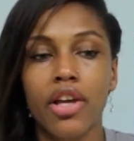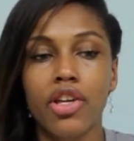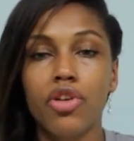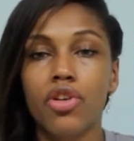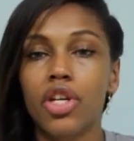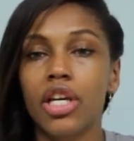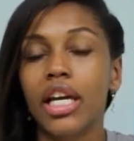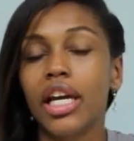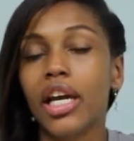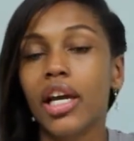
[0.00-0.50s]

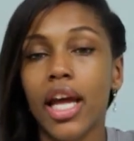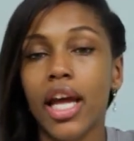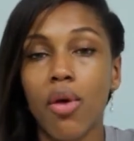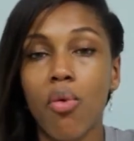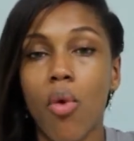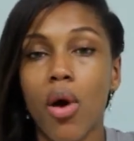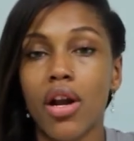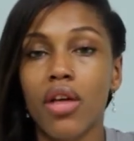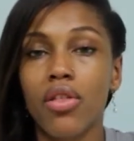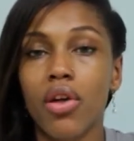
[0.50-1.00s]
You can get
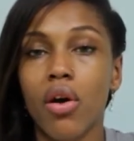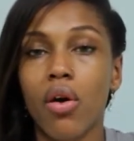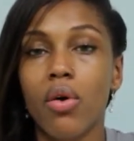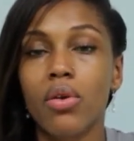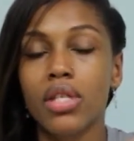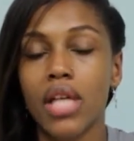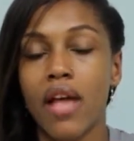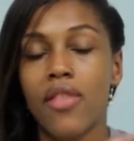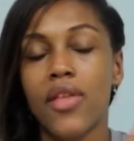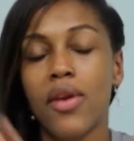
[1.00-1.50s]
like 1 of
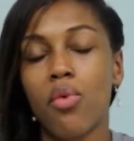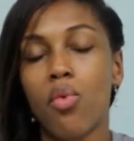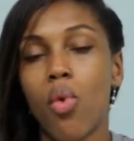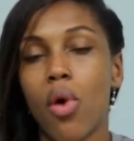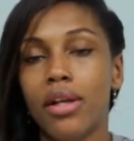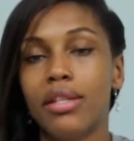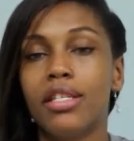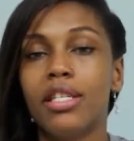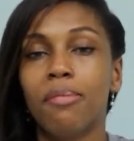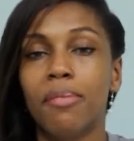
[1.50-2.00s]
those and then
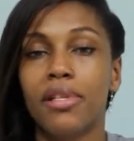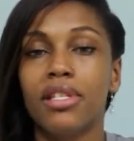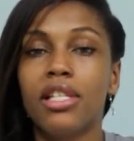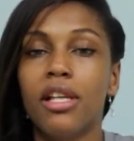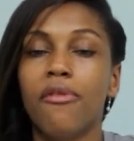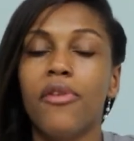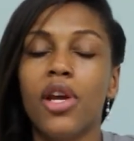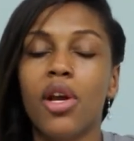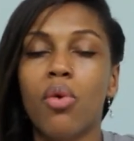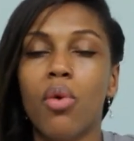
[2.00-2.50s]
1
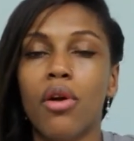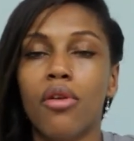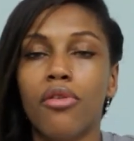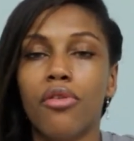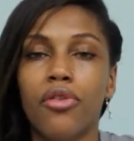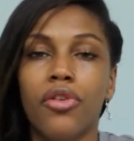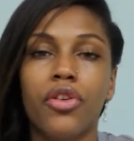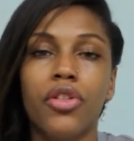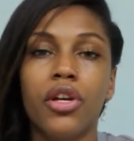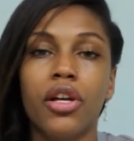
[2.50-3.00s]
specific one
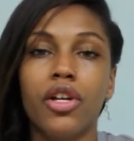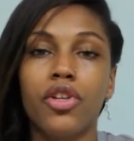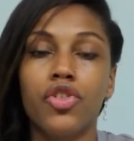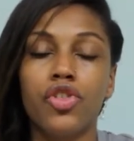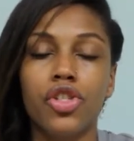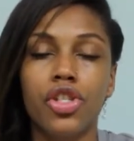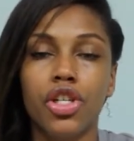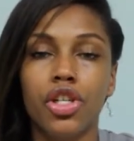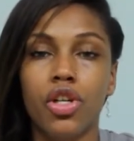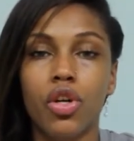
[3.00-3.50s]
for the
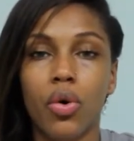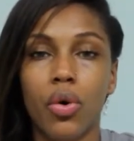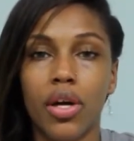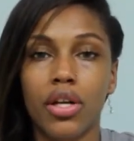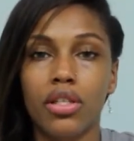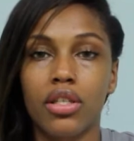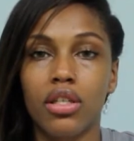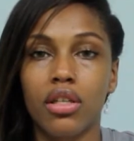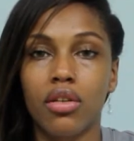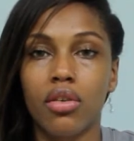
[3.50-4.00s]
country you're
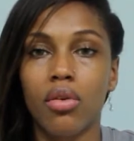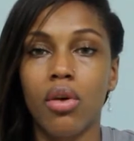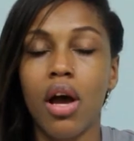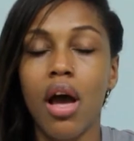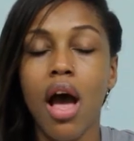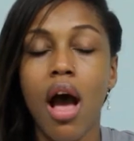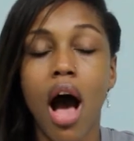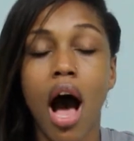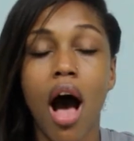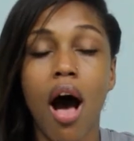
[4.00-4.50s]
going to
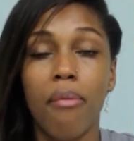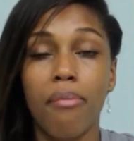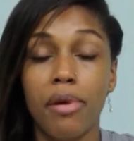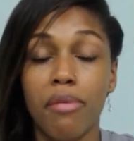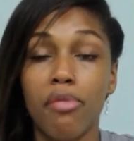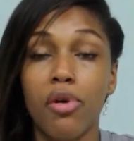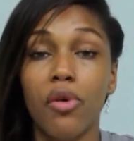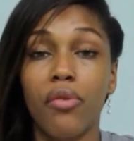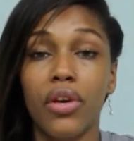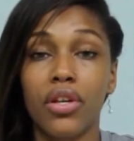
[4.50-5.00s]

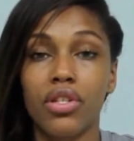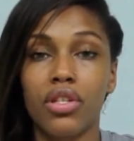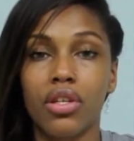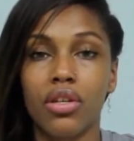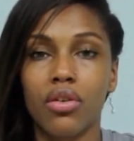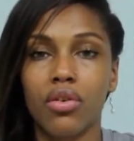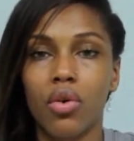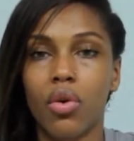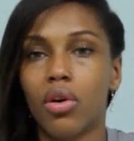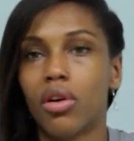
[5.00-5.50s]
be moving
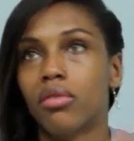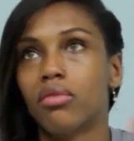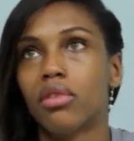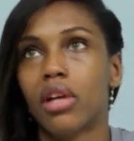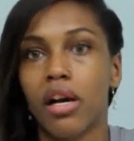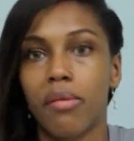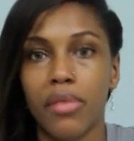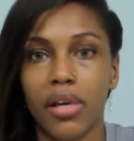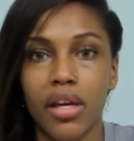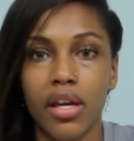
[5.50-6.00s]
to, or
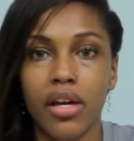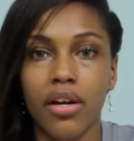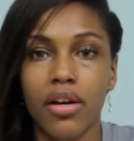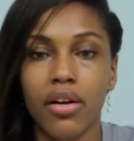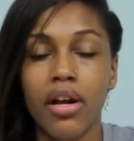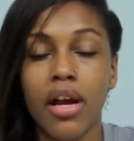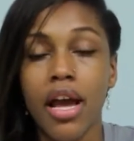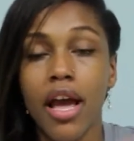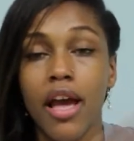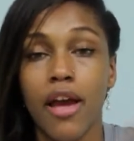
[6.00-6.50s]
coming
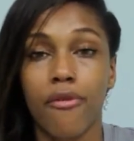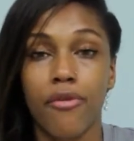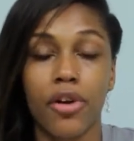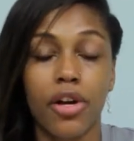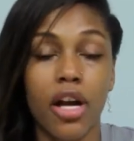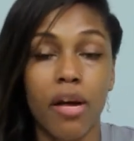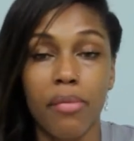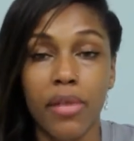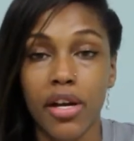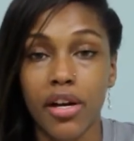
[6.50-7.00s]
here. If
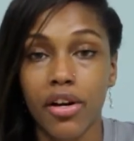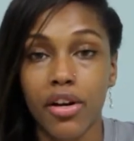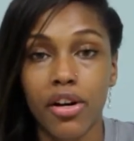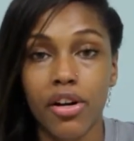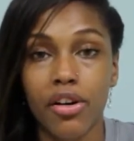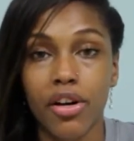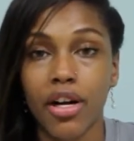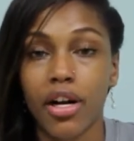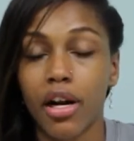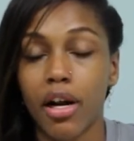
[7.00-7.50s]
you're coming here
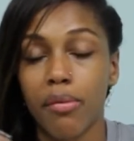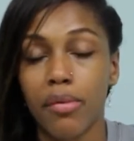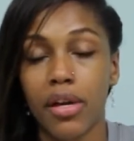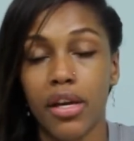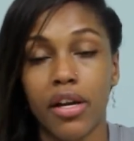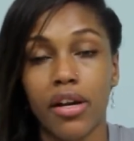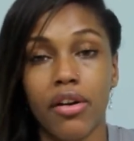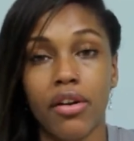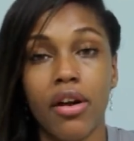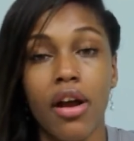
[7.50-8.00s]
to Korea,
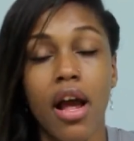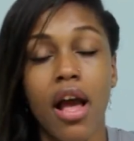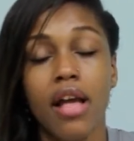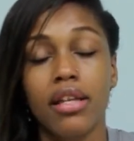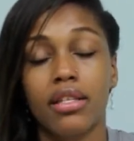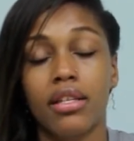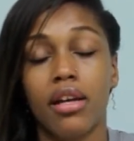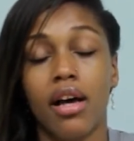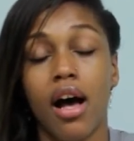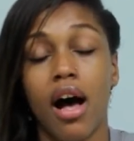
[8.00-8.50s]
coming here
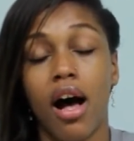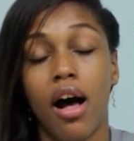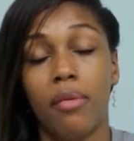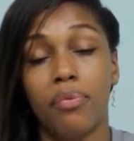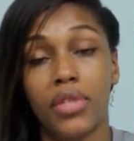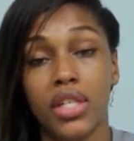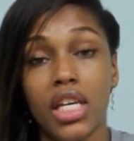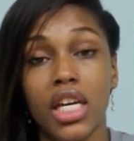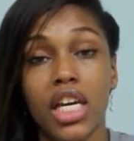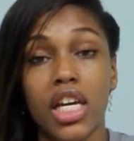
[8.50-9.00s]
to
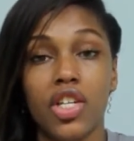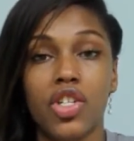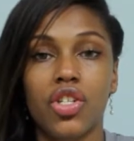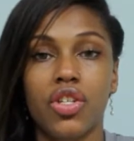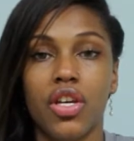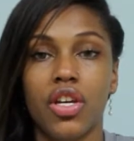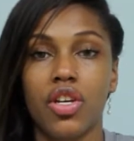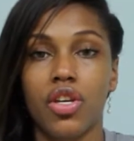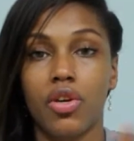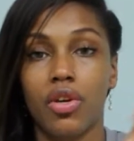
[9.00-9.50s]

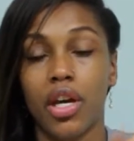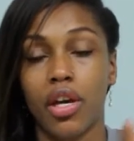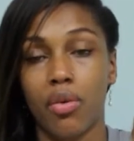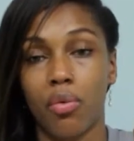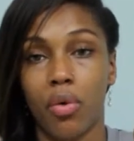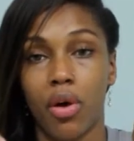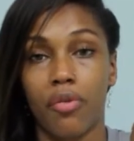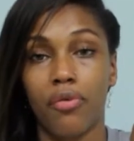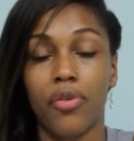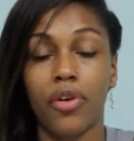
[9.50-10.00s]
teach, then you
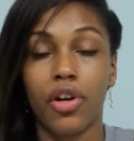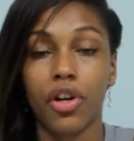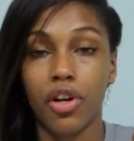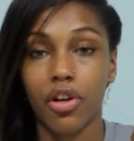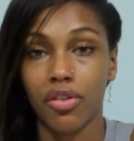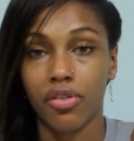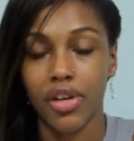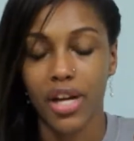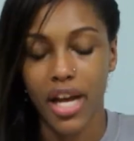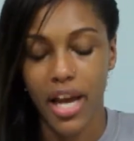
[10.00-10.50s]
get 1 for
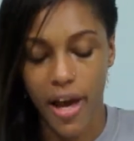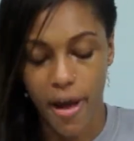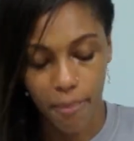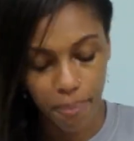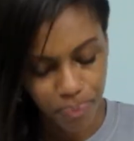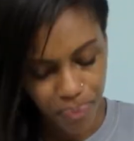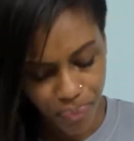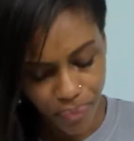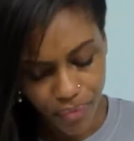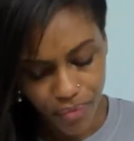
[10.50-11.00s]

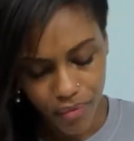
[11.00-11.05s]
Korea.